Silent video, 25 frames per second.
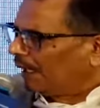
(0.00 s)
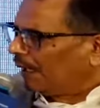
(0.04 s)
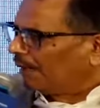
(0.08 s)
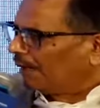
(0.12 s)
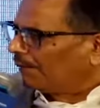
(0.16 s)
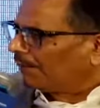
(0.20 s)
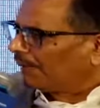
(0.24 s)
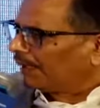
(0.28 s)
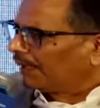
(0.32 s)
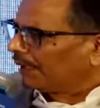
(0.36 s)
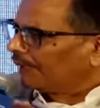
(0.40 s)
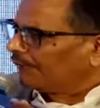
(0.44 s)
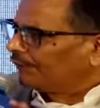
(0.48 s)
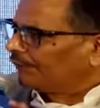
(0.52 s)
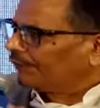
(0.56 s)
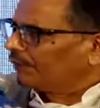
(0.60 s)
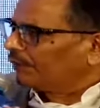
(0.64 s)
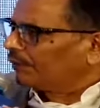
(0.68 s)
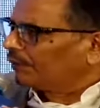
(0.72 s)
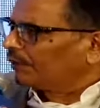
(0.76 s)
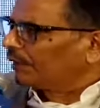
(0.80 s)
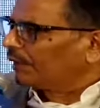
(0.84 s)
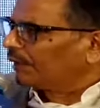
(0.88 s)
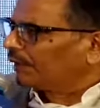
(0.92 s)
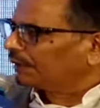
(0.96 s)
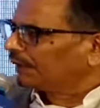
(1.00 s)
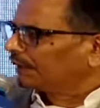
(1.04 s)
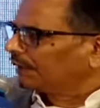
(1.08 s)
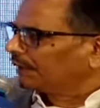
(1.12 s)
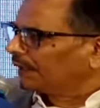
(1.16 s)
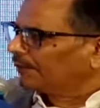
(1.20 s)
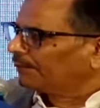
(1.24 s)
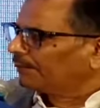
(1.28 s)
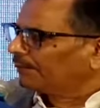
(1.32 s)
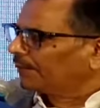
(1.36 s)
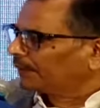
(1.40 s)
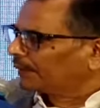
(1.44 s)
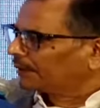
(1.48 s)
But if you look at the
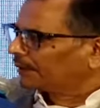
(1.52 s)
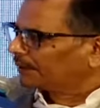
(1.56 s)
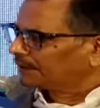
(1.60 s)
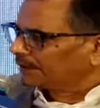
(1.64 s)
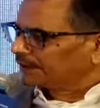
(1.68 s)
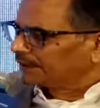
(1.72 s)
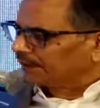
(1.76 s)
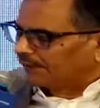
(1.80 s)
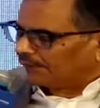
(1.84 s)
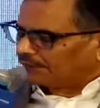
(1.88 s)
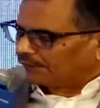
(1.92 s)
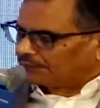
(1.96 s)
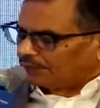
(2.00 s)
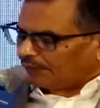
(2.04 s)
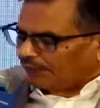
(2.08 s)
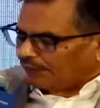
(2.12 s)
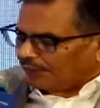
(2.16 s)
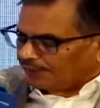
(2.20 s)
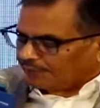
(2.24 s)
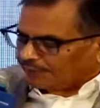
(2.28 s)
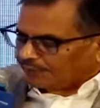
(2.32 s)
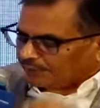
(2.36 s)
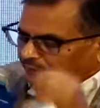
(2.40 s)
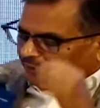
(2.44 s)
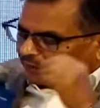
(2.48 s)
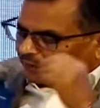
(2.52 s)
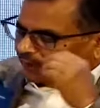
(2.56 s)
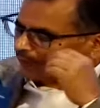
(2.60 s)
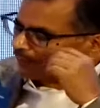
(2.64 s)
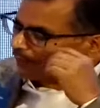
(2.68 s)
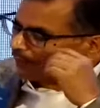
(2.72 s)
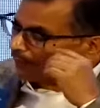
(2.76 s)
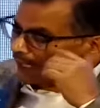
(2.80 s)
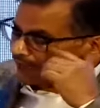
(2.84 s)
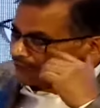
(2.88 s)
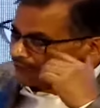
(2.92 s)
numbers in FY March